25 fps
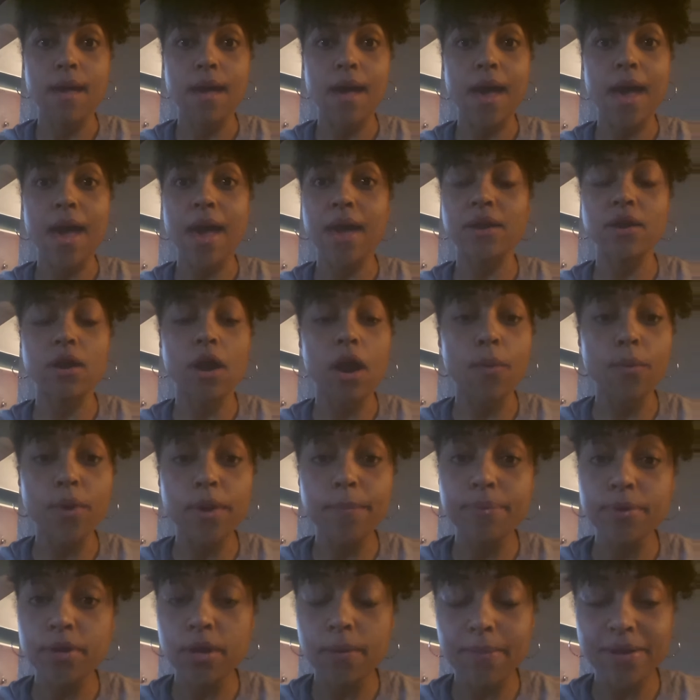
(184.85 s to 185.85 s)
I had already
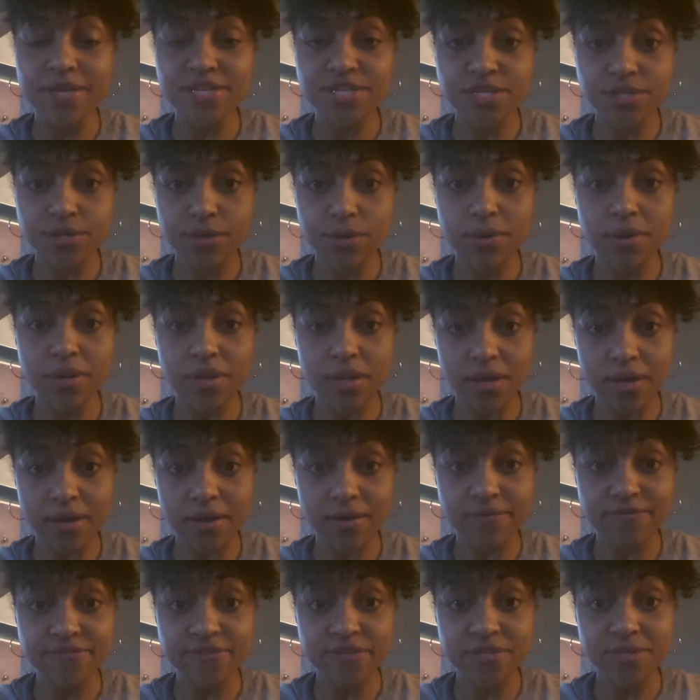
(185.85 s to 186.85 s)
put on my sterile
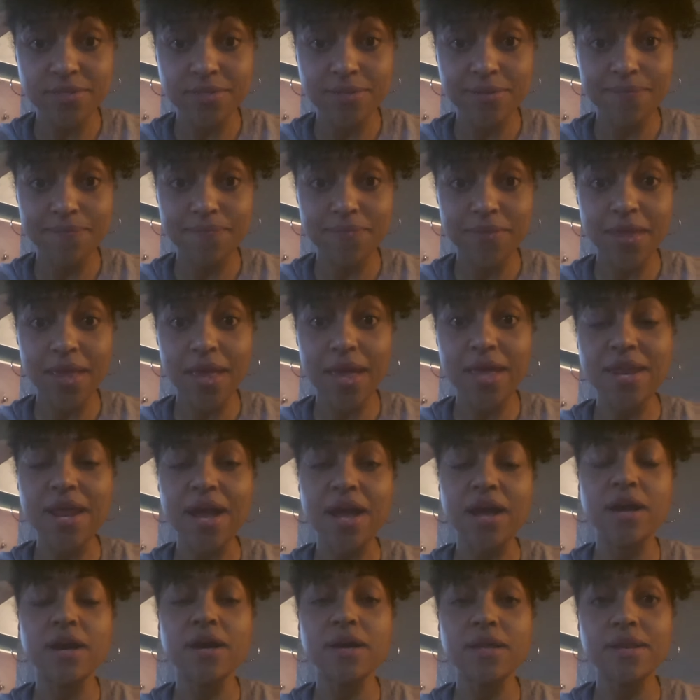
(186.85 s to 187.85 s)
gloves, and I
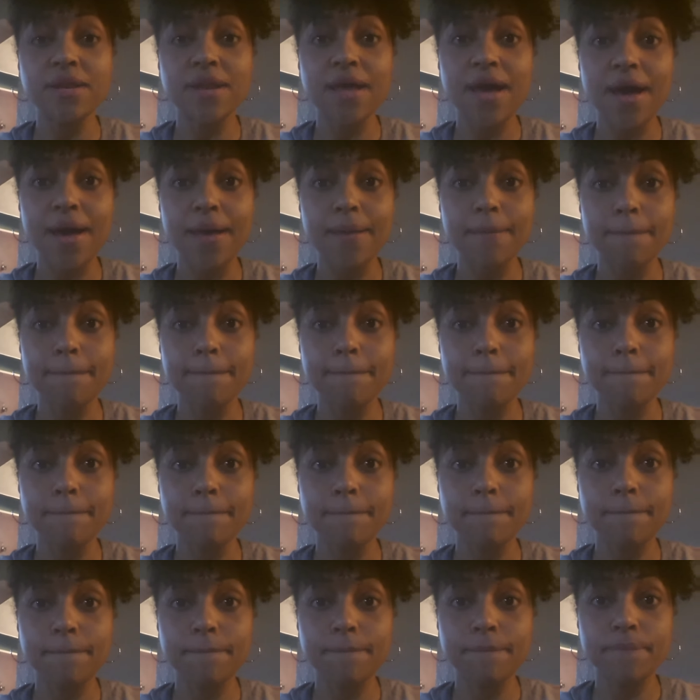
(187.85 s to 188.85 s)
could not,
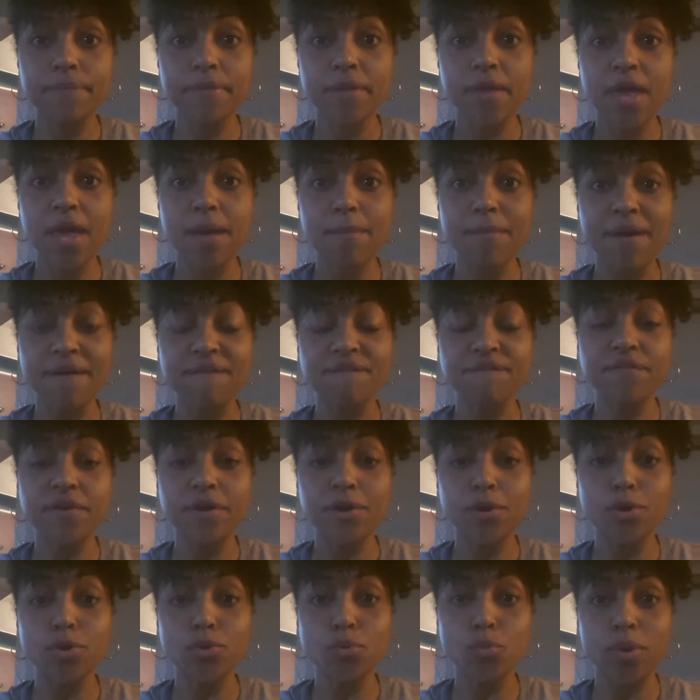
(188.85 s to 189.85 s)
and my
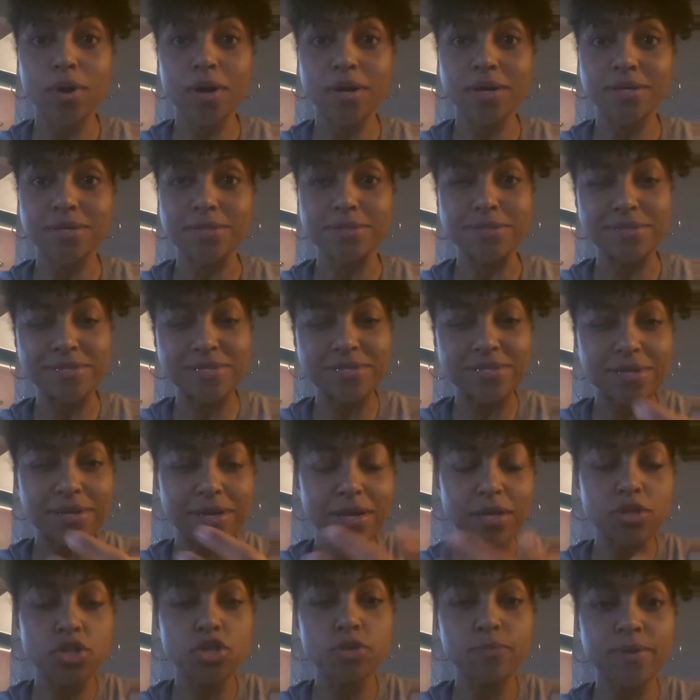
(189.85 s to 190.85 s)
field was
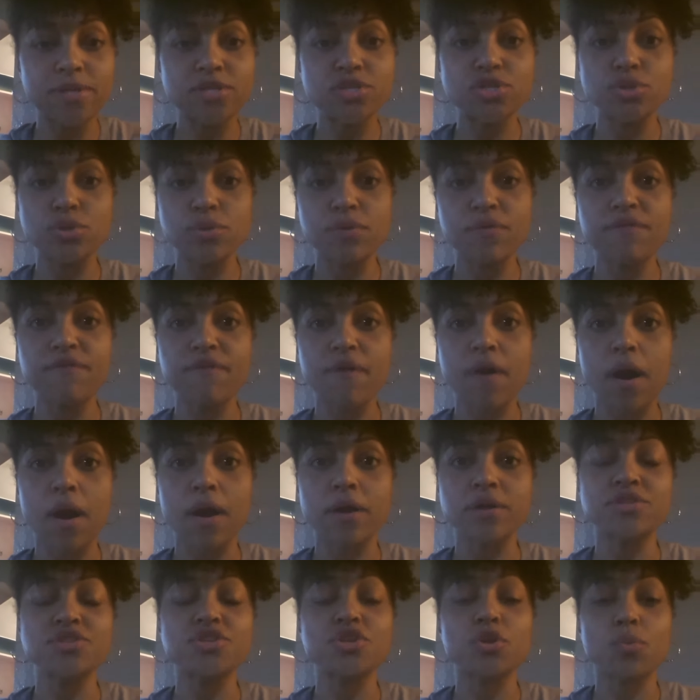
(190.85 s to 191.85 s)
a little bit too
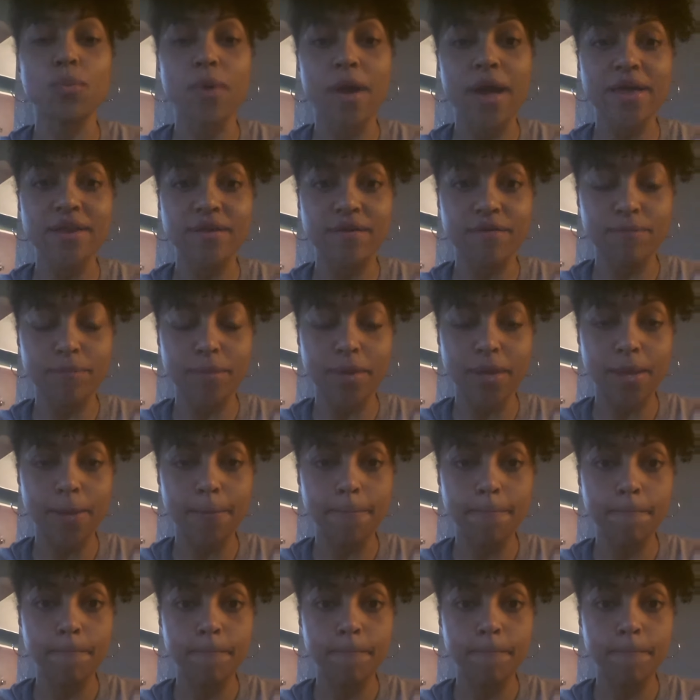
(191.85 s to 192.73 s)
far to the right of me.